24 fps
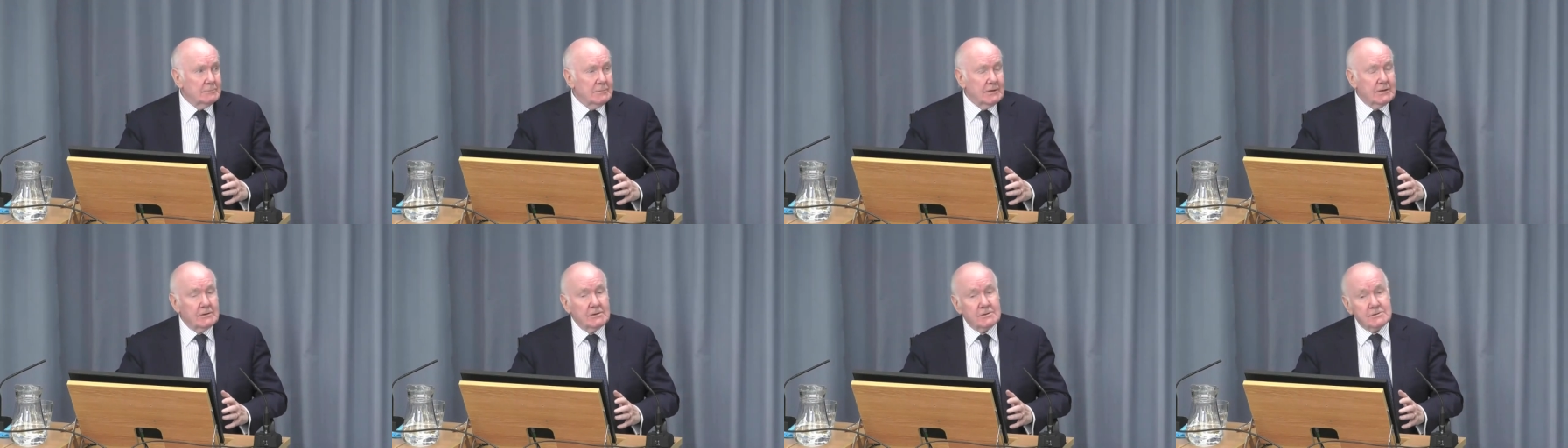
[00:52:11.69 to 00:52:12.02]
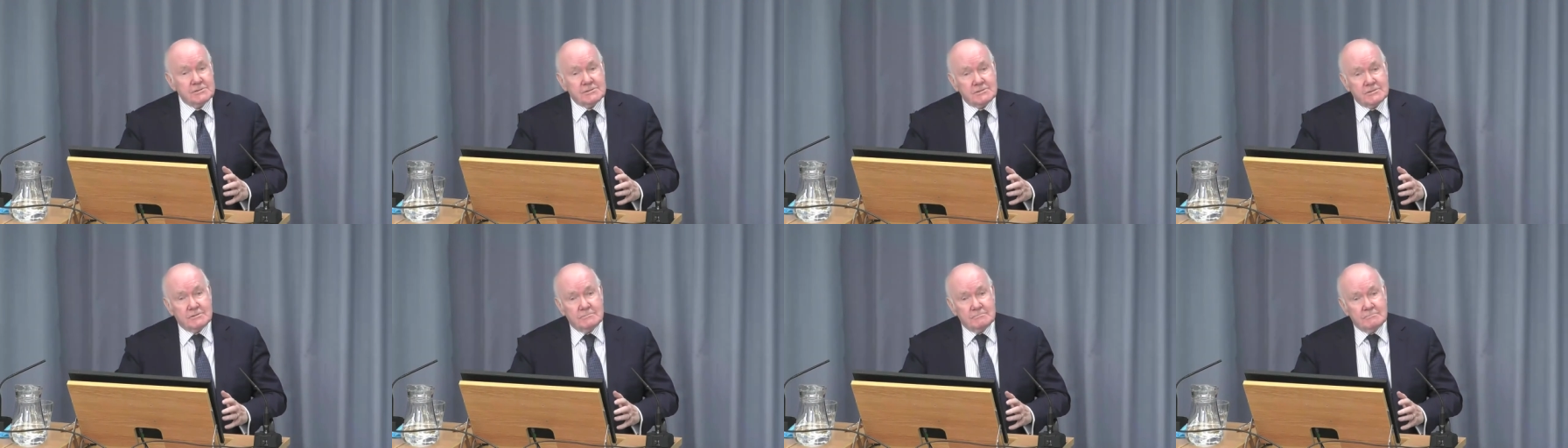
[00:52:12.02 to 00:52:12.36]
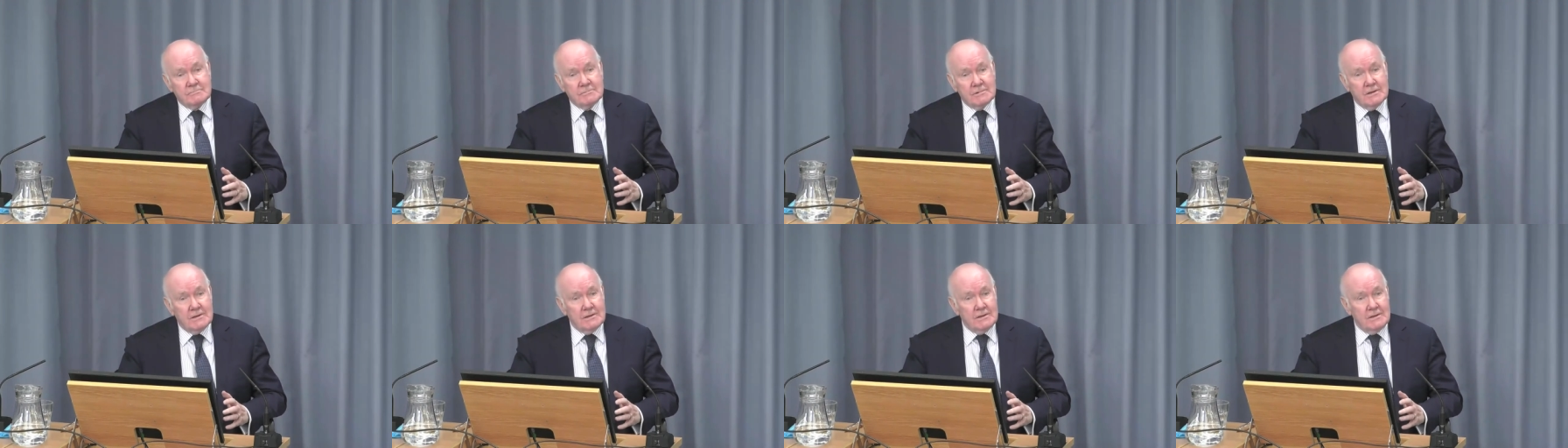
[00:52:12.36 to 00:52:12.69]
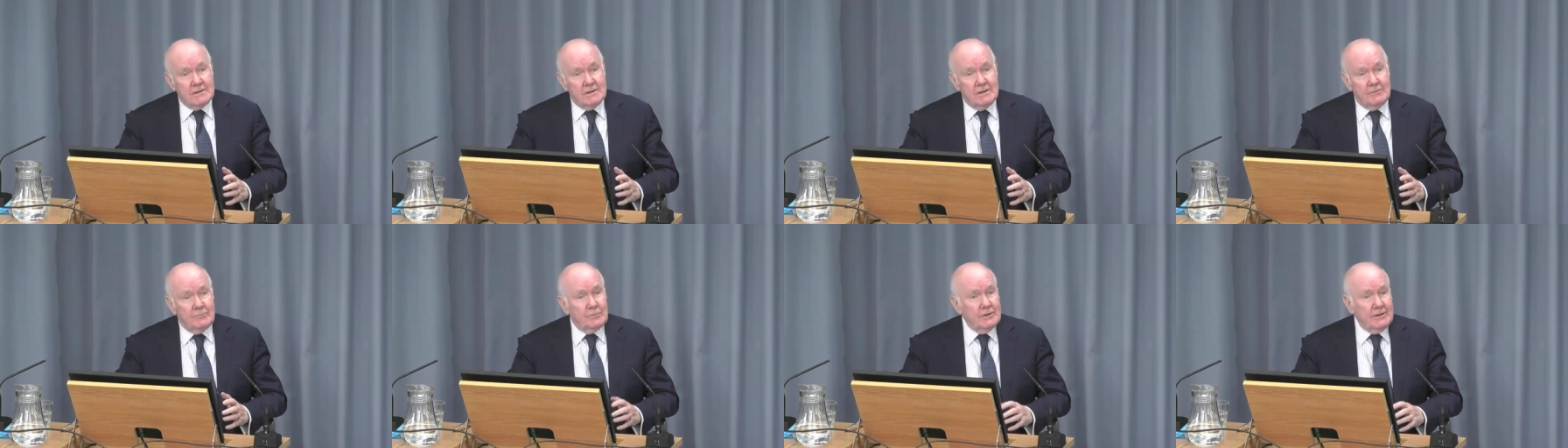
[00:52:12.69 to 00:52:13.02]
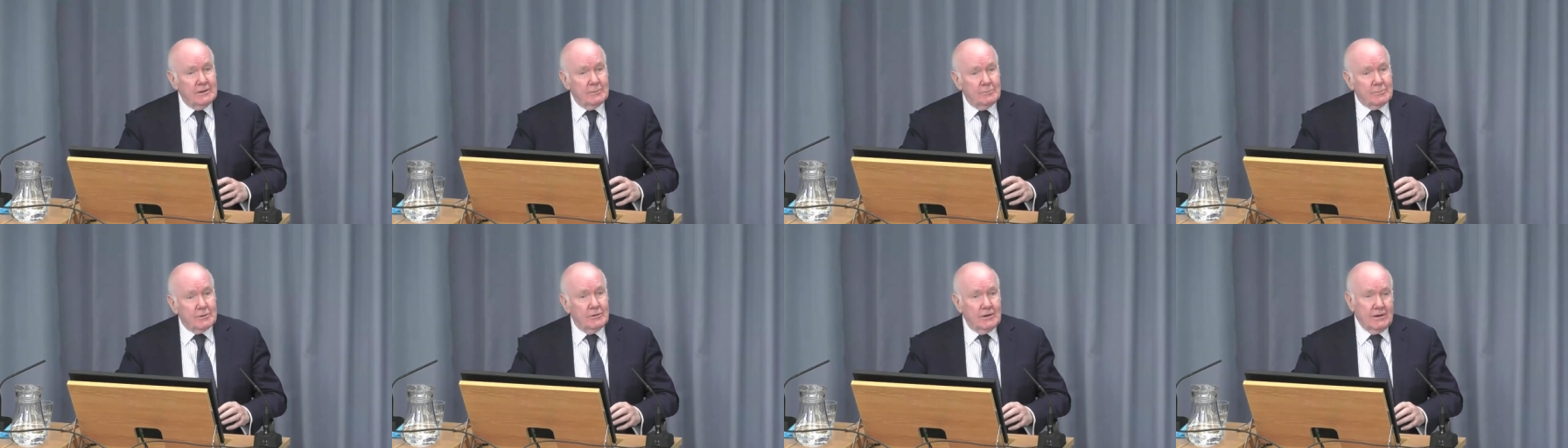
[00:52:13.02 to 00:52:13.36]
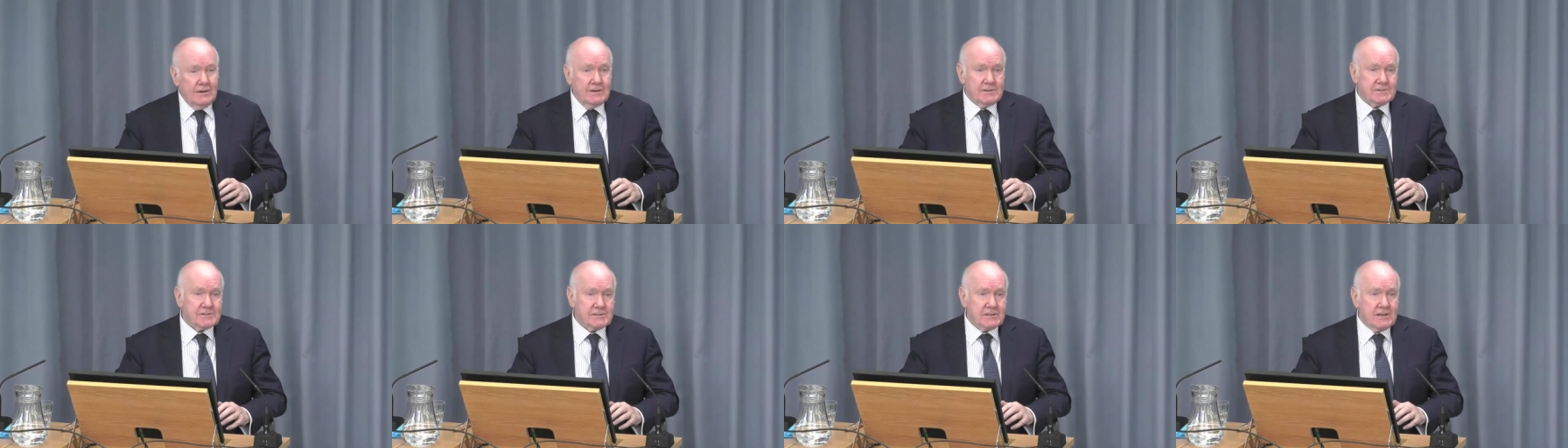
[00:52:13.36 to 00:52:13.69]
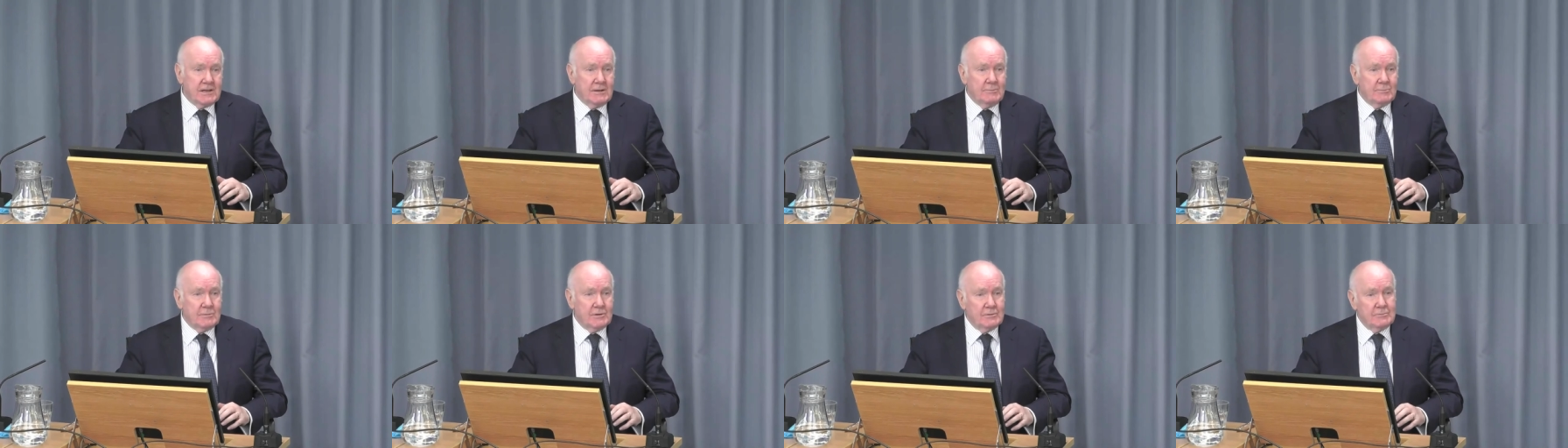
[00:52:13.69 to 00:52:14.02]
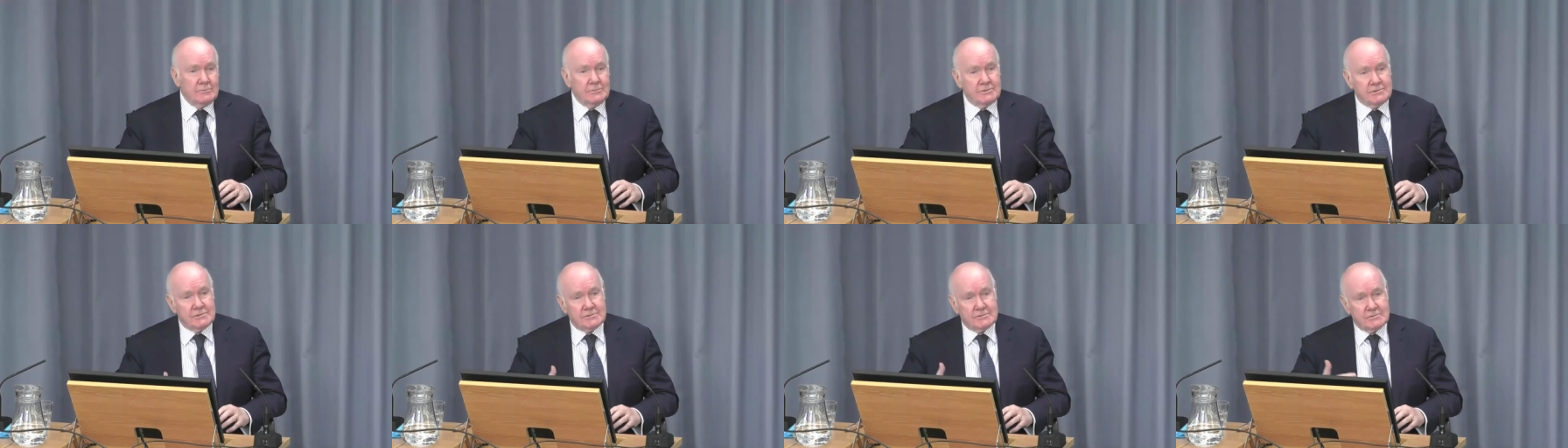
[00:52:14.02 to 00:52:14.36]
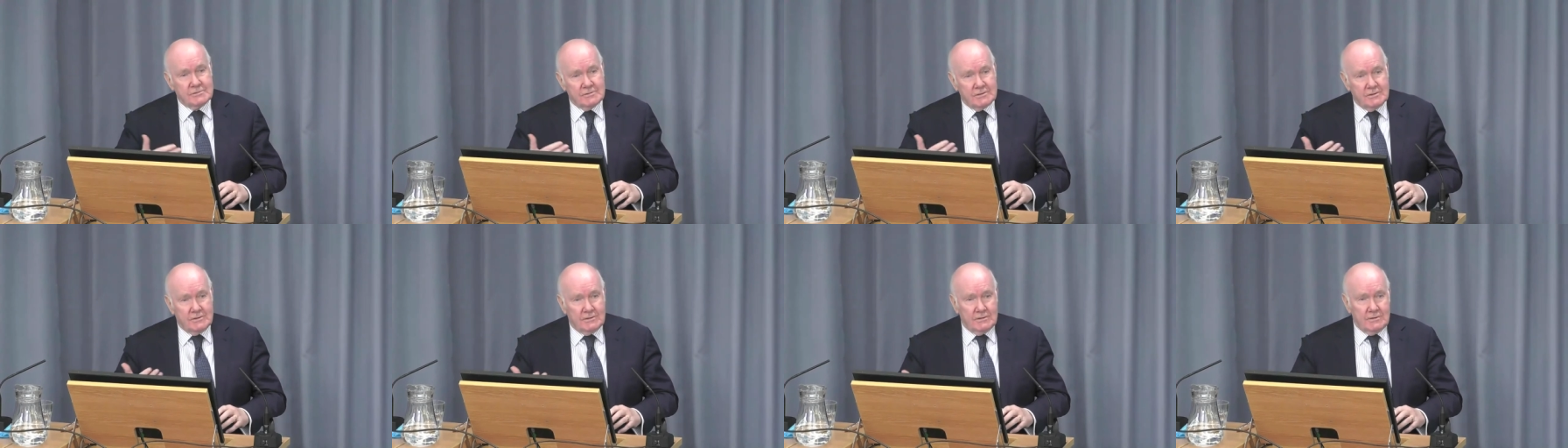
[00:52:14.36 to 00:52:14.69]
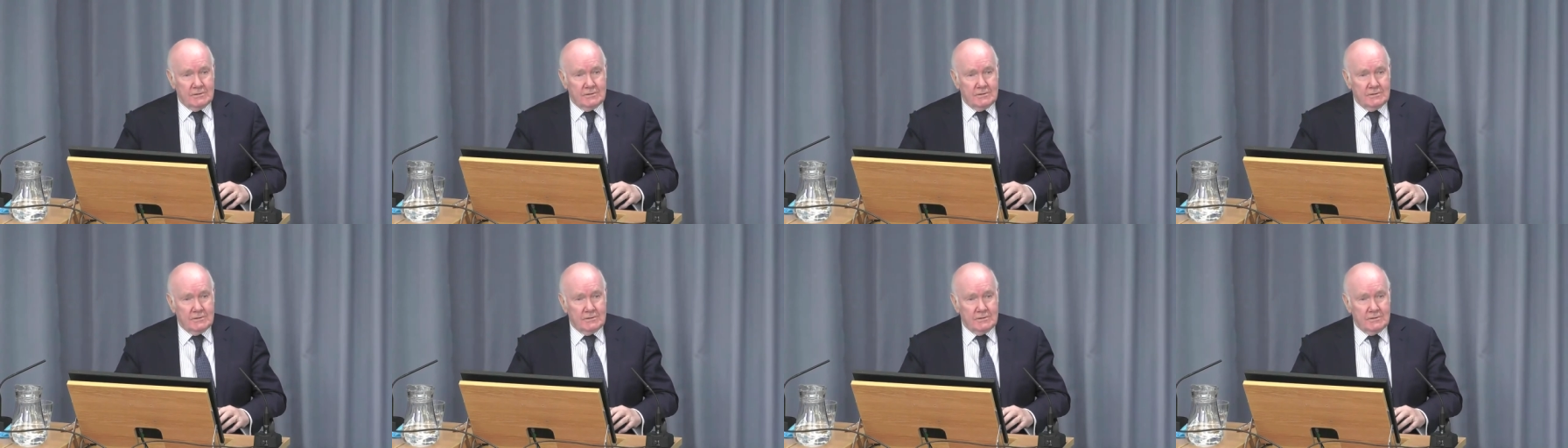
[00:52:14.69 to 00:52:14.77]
Because if we'd have brought in a scheme that was